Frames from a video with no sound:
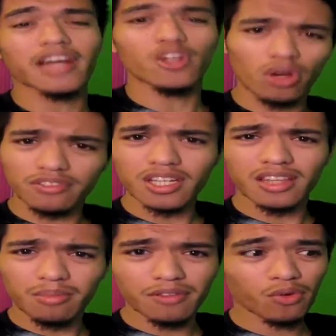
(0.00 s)
I know I've said
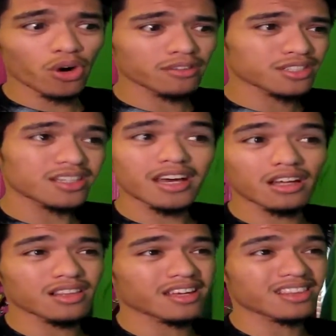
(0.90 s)
that before. I've said
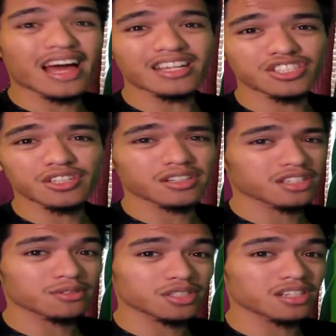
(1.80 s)
that like last year I
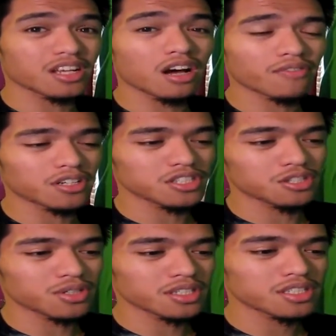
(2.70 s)
said I was gonna get off energy
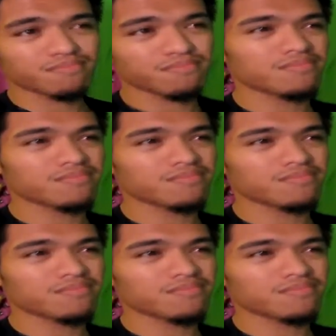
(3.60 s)
drinks.